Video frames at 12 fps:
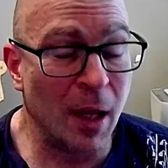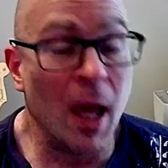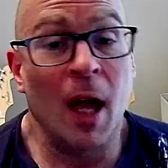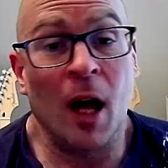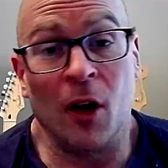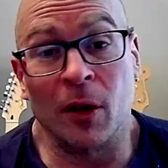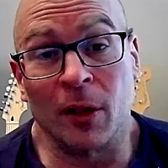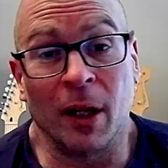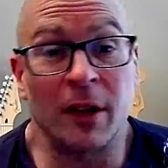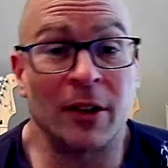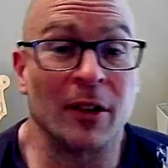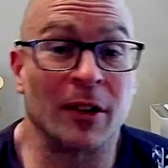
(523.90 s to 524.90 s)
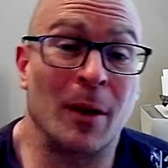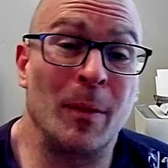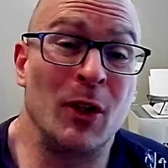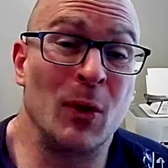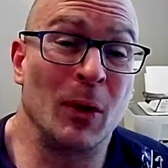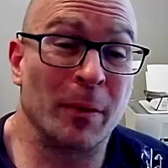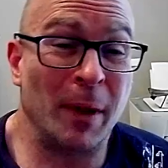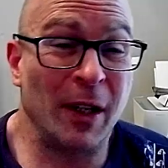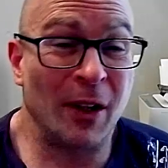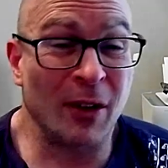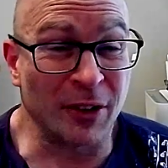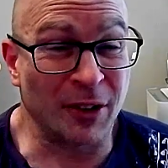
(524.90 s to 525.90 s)
on less than some of you are spending
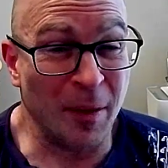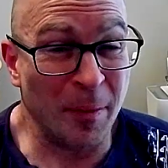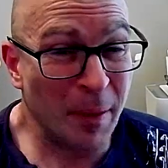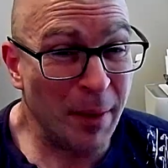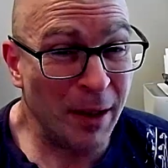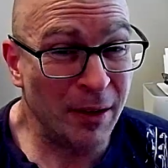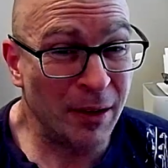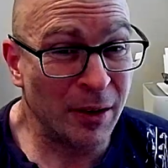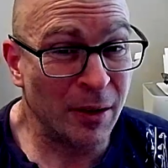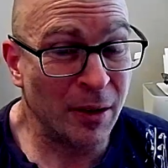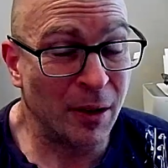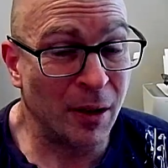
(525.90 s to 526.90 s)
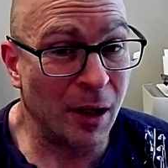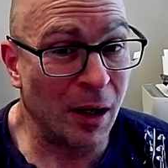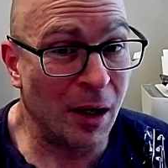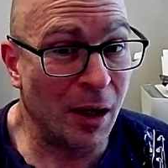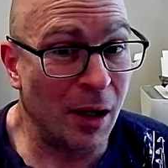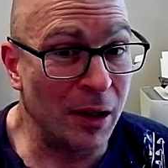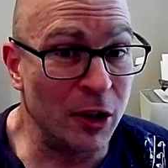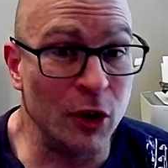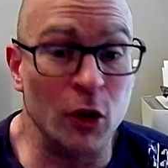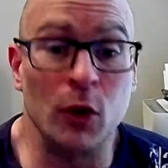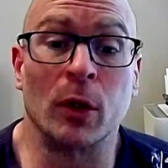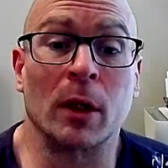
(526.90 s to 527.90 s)
on supplements. Uh,
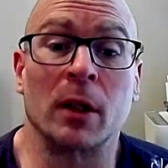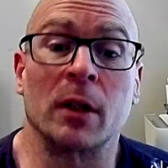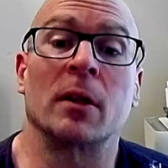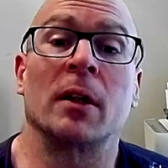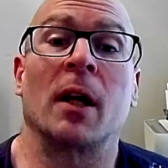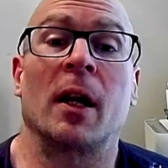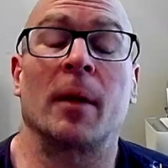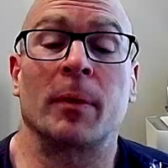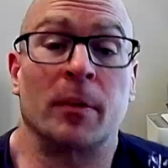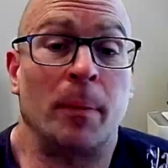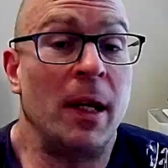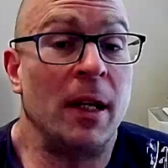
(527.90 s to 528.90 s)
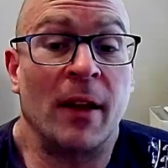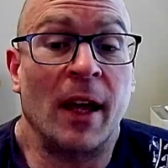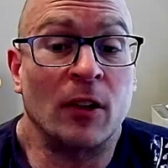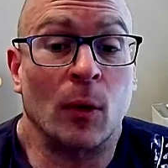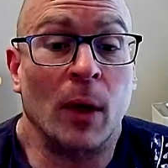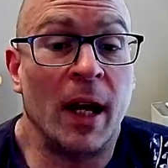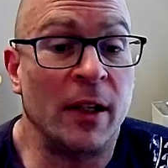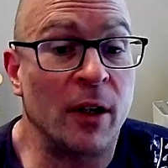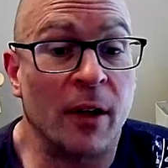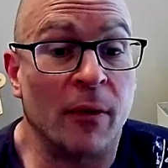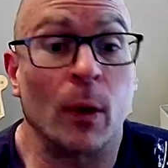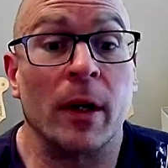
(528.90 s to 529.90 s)
you're clearly not up to speed, and that's okay.
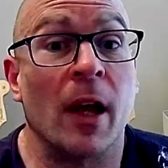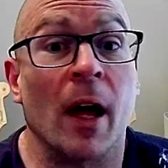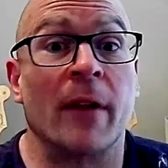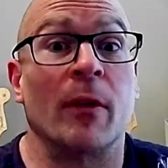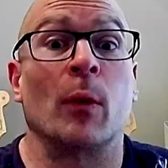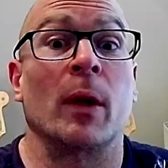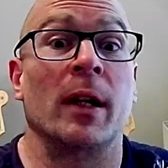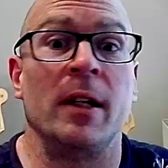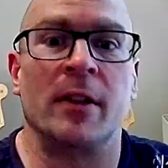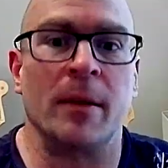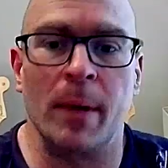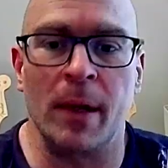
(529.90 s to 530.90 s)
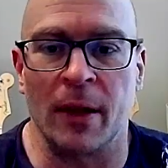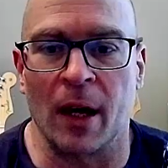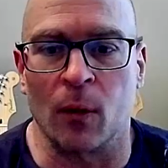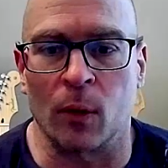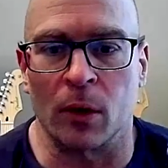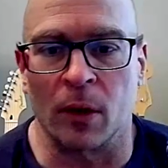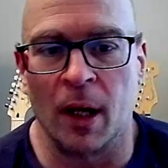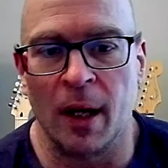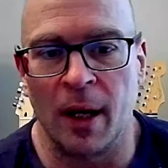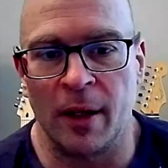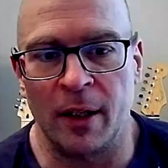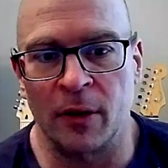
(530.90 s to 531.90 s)
Everyone, not everyone needs to be in that world.
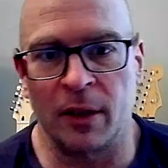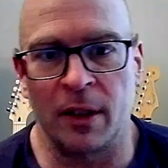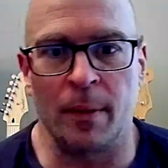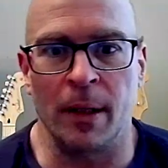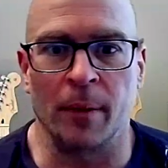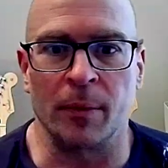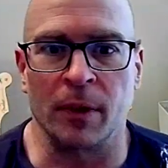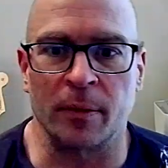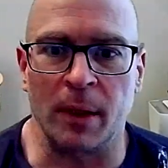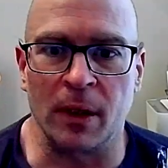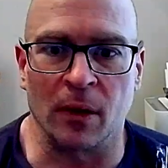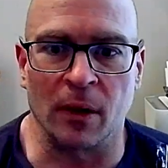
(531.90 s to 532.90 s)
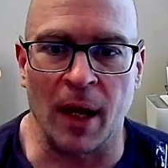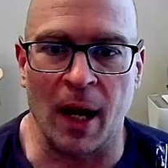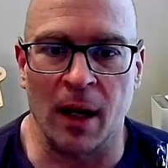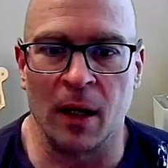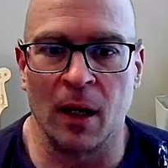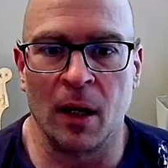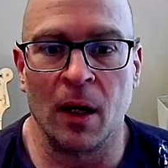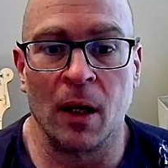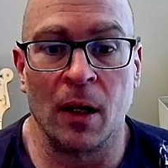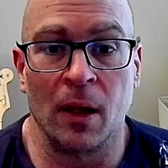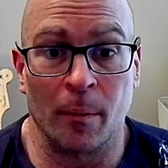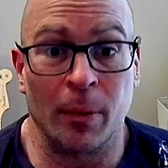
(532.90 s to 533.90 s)
They don't need to be up to speed on that.
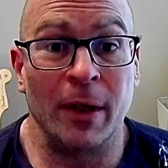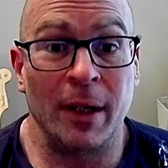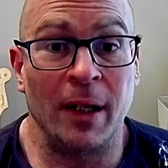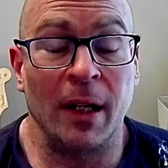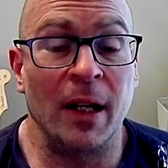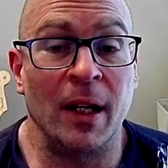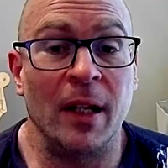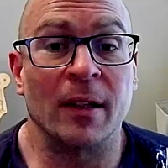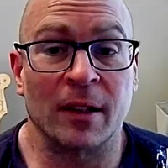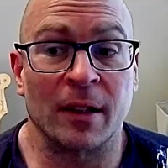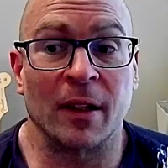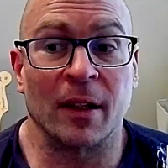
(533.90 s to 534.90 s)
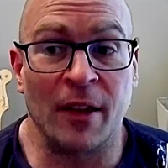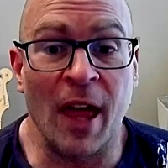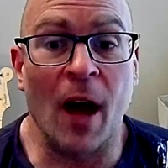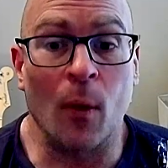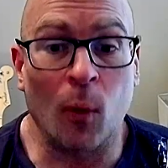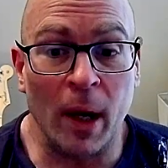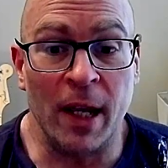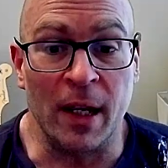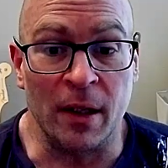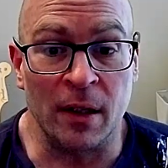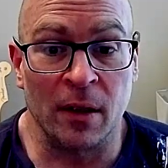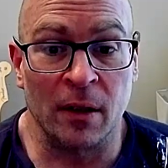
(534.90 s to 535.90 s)
But it, it is that way,
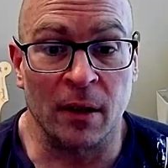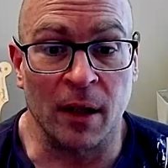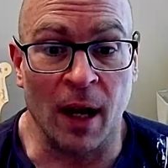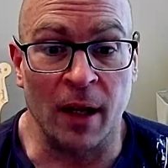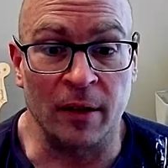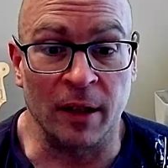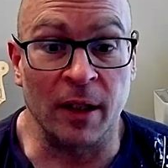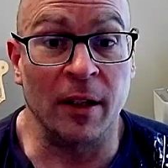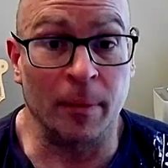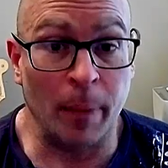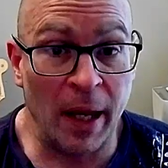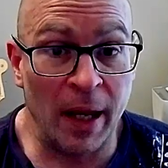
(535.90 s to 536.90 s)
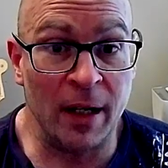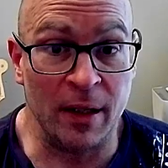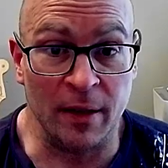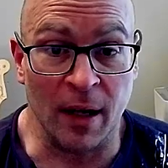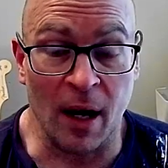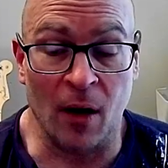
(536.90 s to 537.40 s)
guys. It is pennies now.